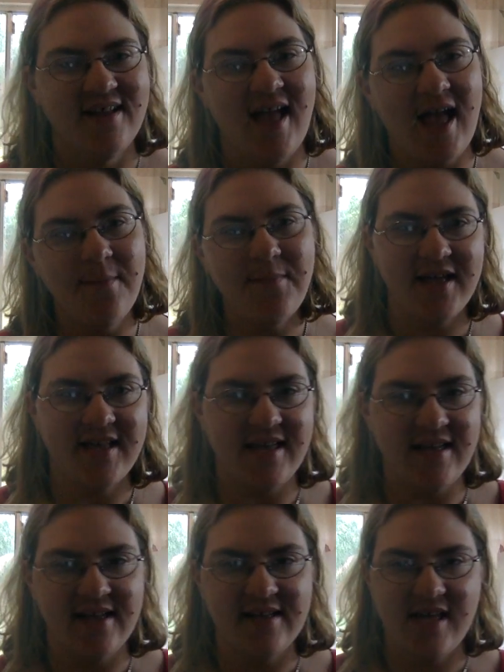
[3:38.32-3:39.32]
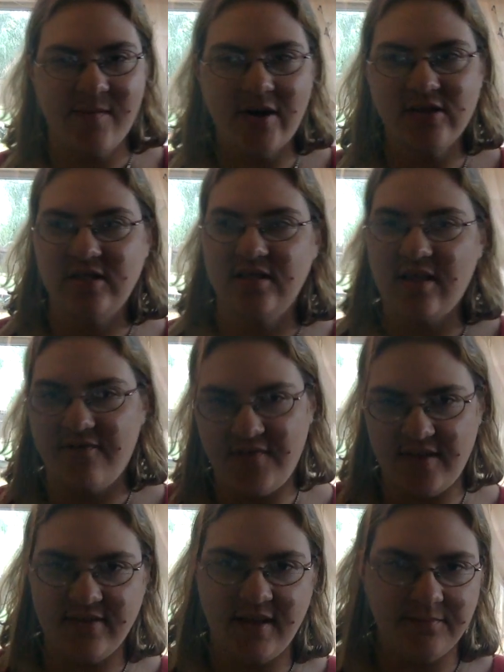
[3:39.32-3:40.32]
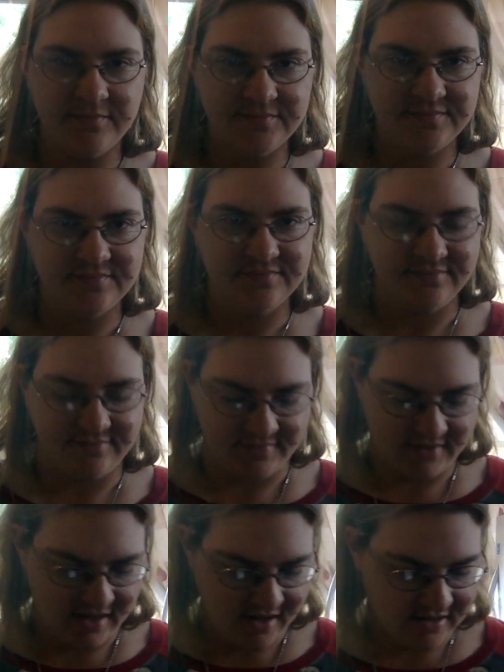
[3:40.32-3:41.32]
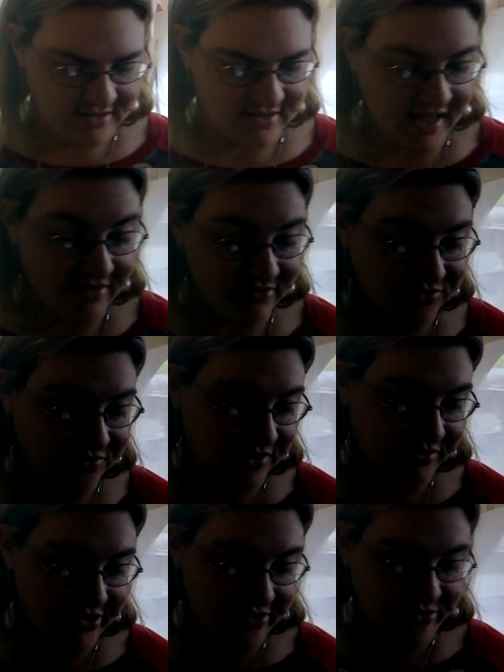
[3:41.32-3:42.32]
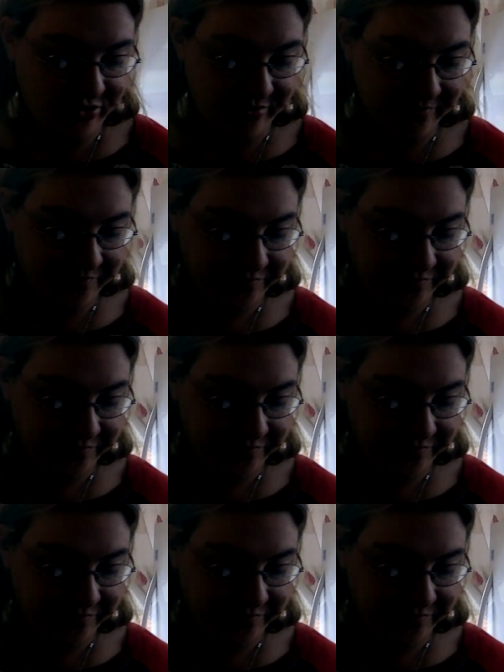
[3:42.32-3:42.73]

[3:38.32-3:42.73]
and Becky came out to defend them. So that was really, really cool.